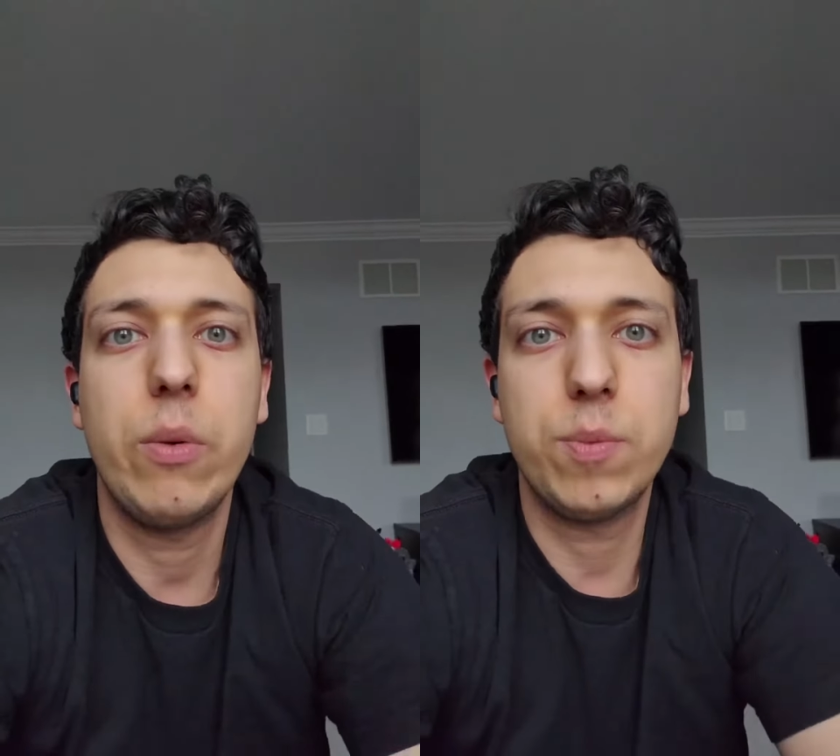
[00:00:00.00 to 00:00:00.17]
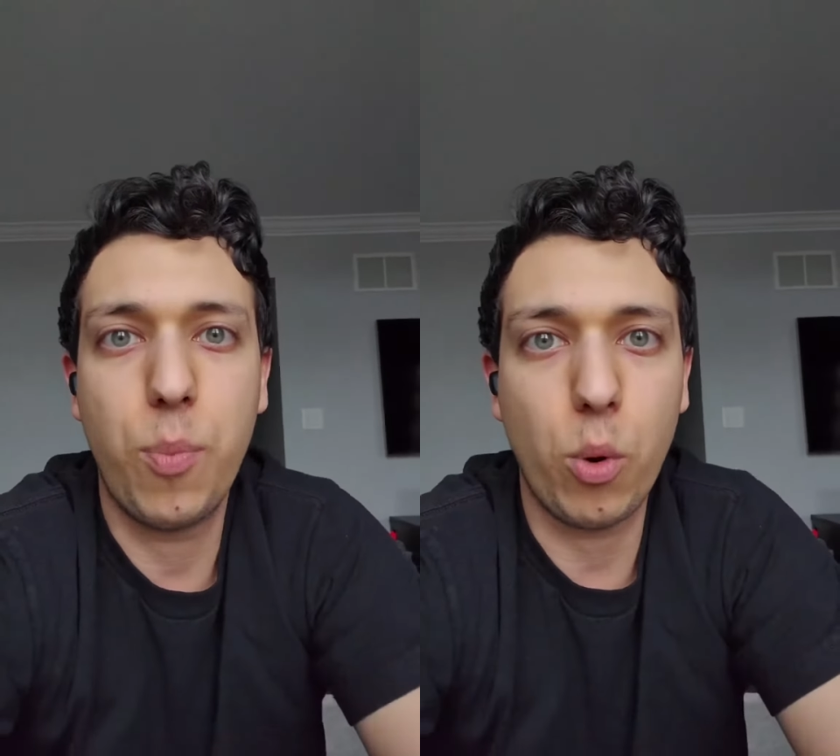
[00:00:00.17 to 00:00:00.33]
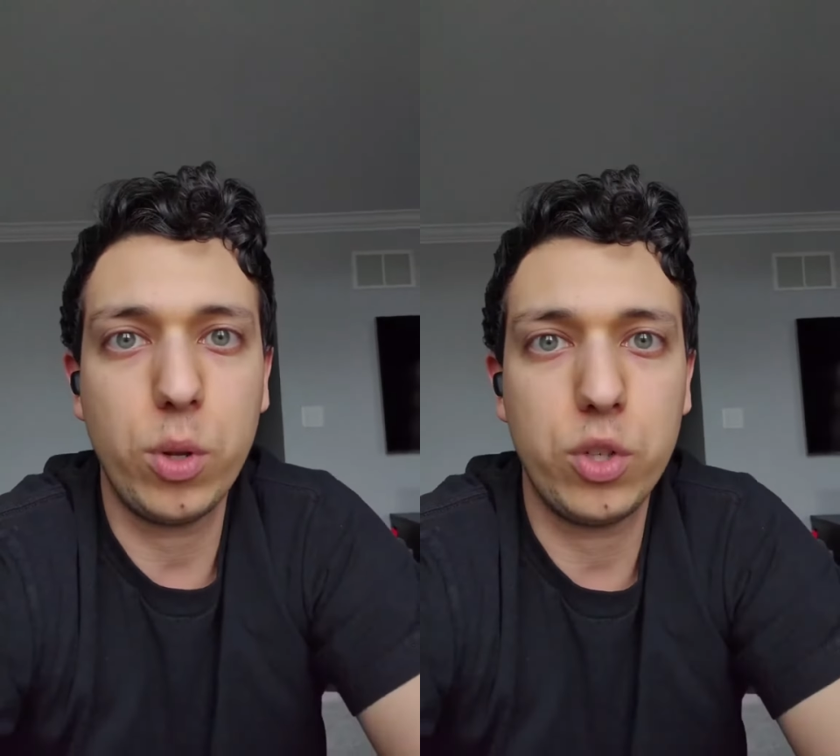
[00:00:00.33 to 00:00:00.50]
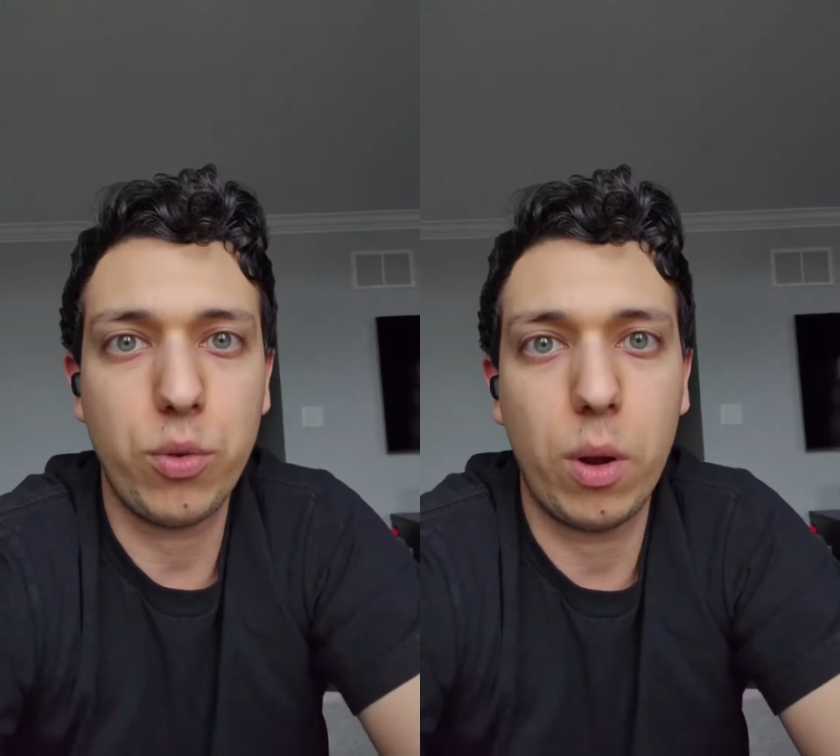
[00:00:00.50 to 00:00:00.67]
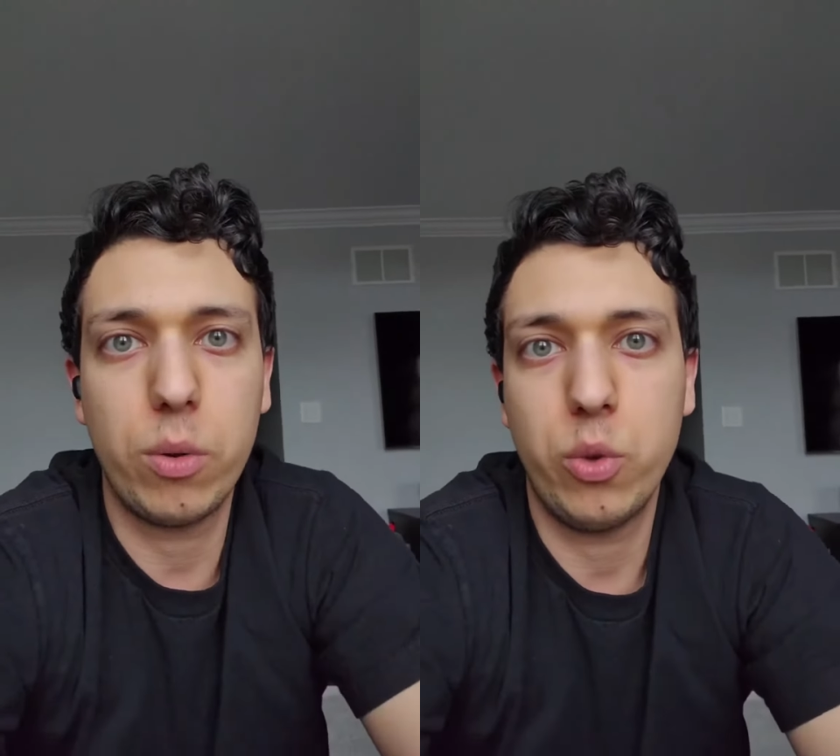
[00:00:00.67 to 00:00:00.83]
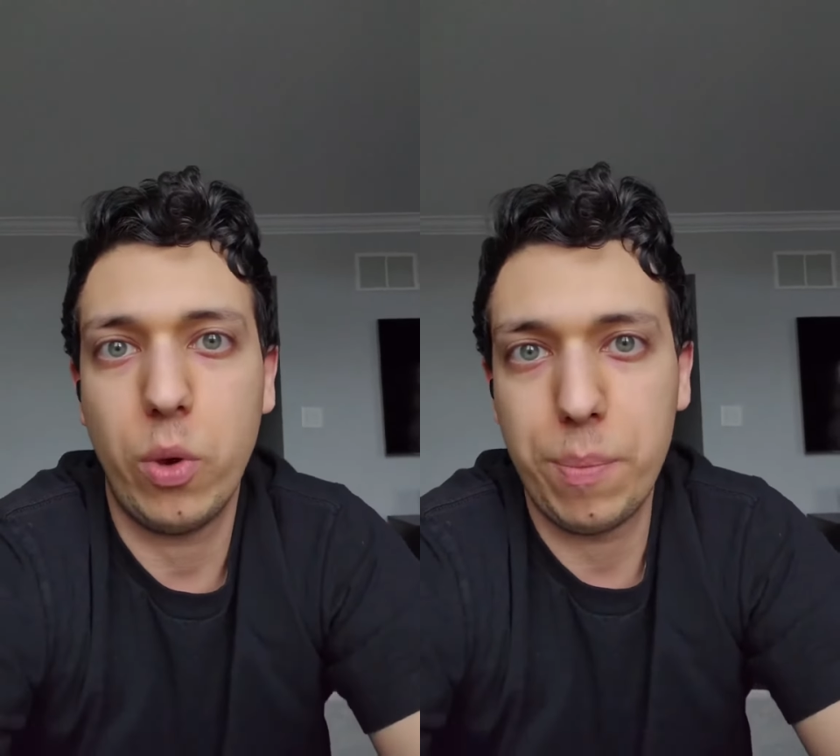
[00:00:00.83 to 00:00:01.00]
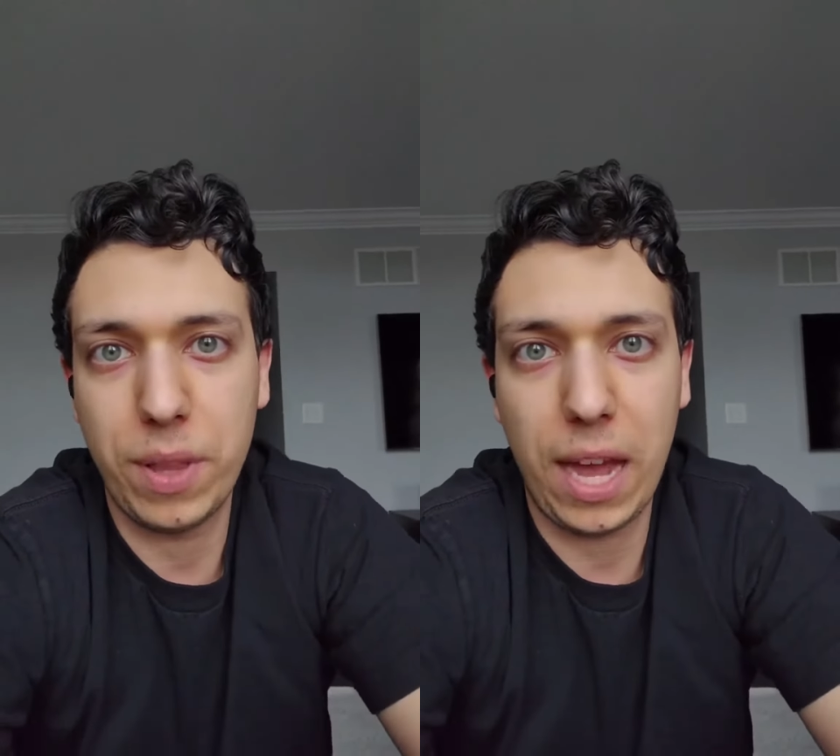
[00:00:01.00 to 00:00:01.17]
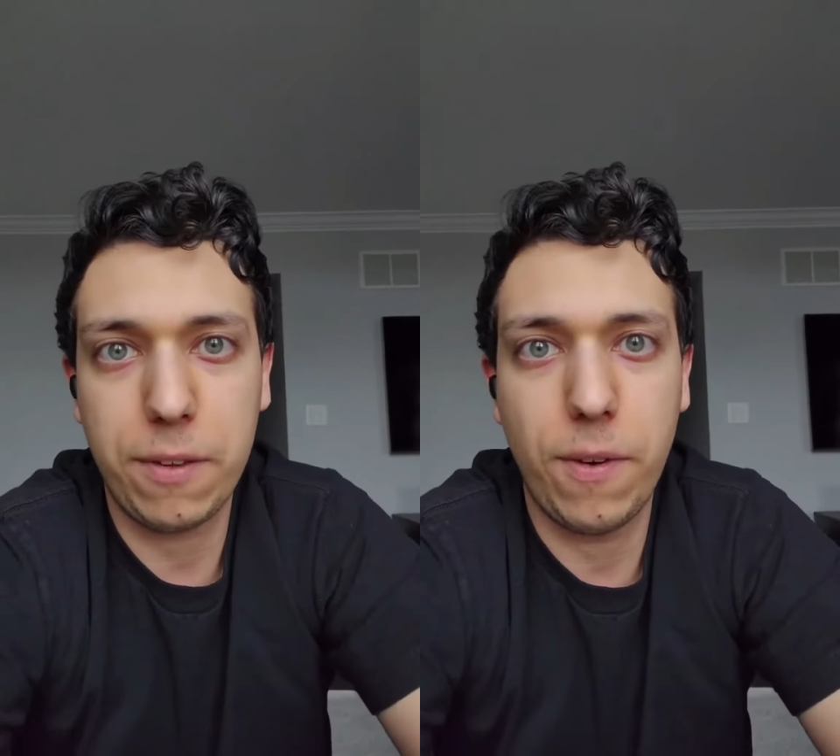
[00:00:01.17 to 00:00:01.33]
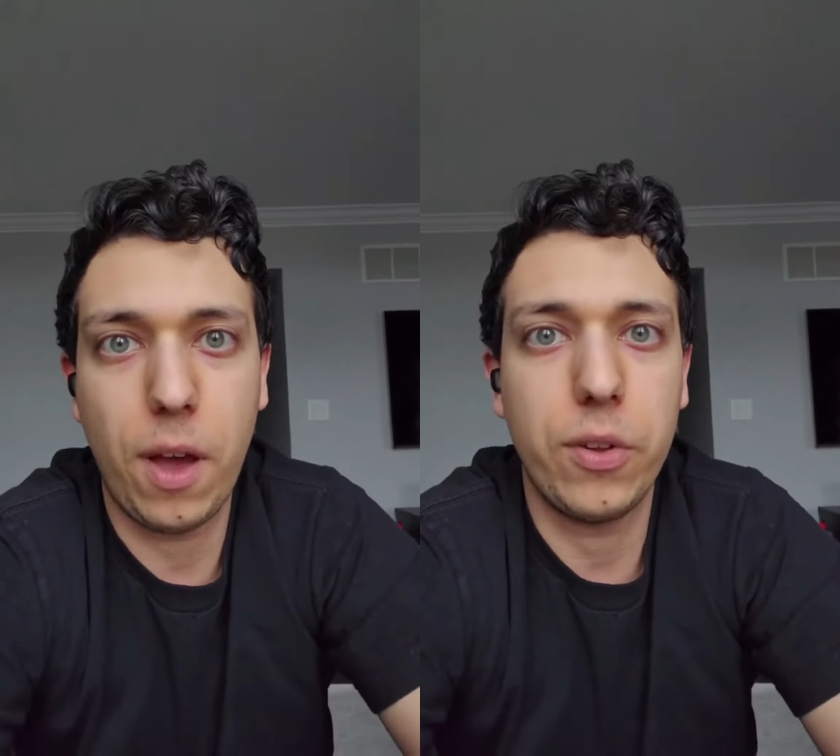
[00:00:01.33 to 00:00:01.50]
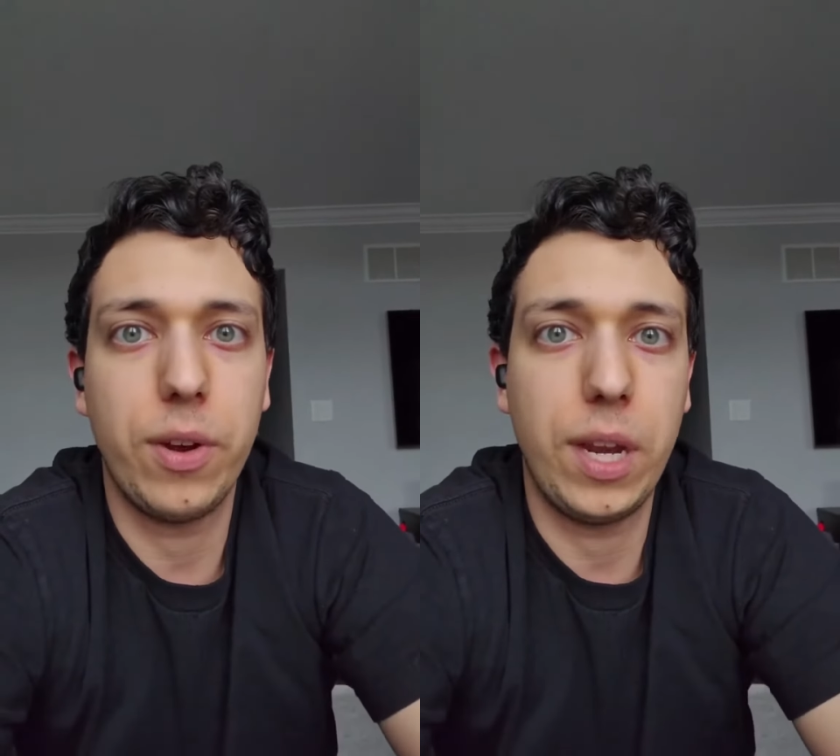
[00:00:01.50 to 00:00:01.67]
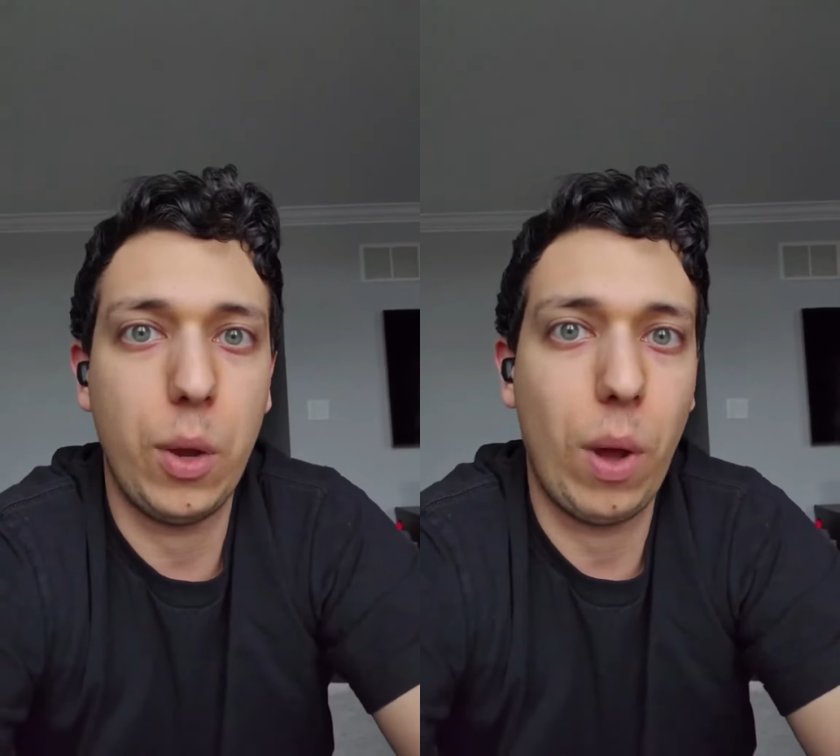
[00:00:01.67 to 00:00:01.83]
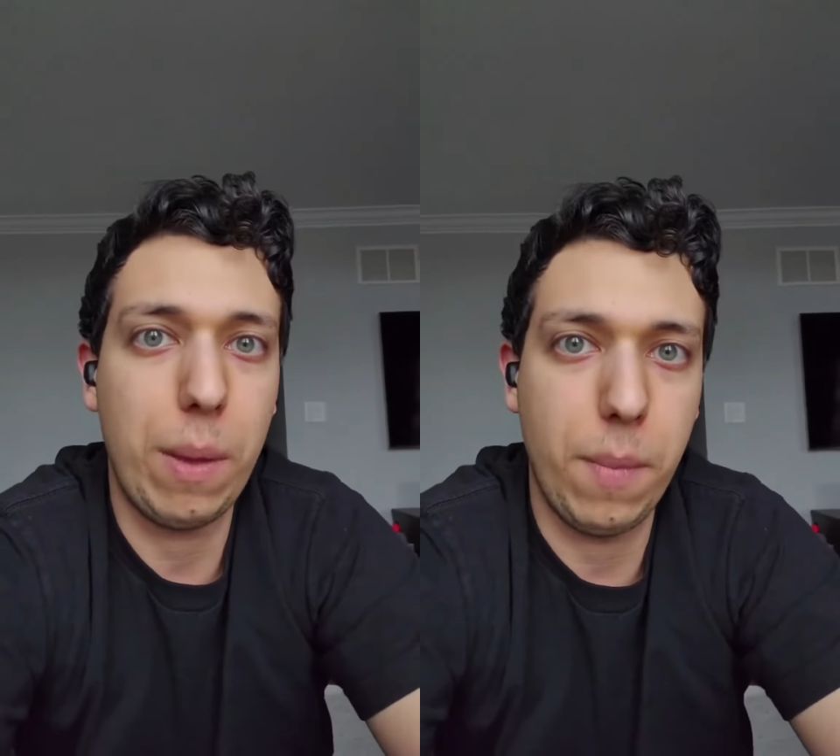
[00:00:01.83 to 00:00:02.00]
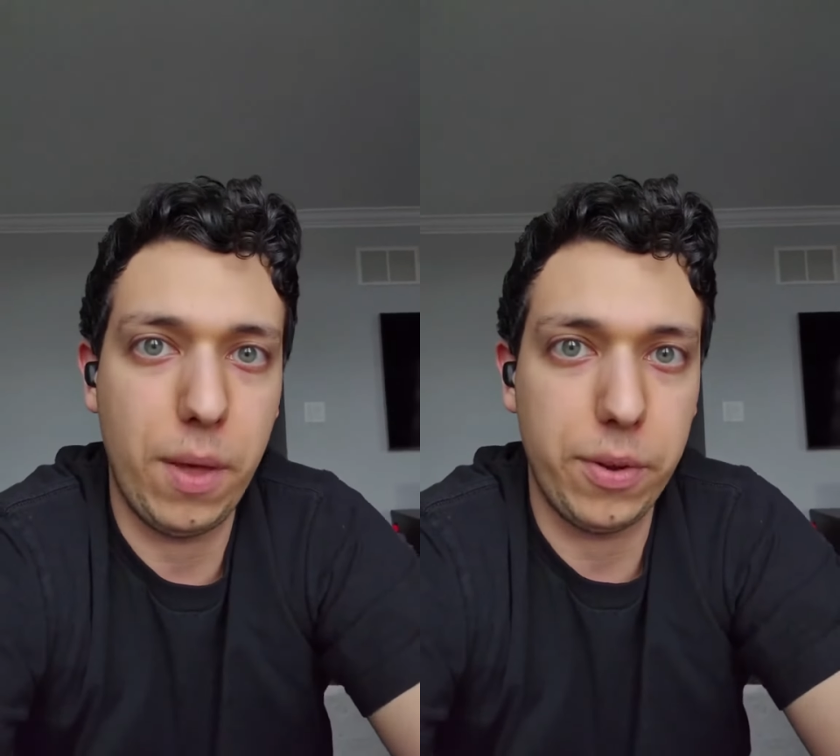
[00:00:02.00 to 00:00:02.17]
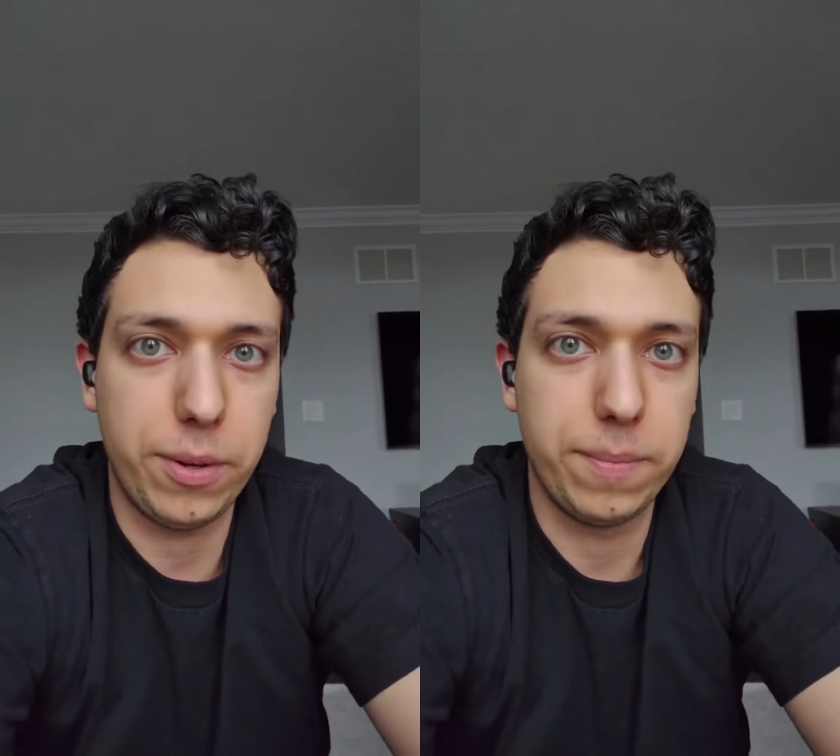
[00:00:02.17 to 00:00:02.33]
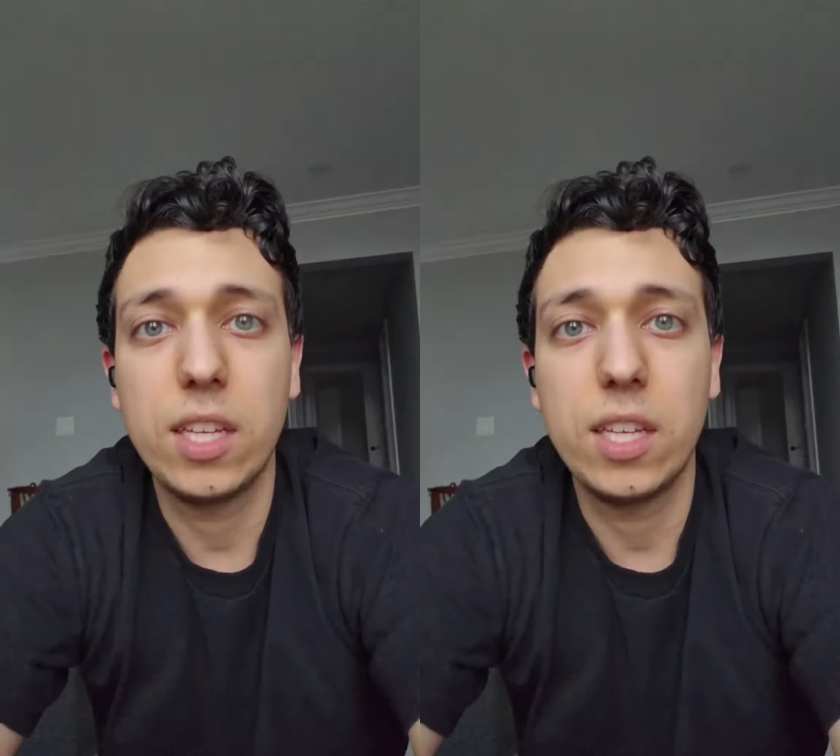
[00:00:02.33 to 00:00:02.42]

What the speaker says: He was born in Toronto to a black father and a white mother.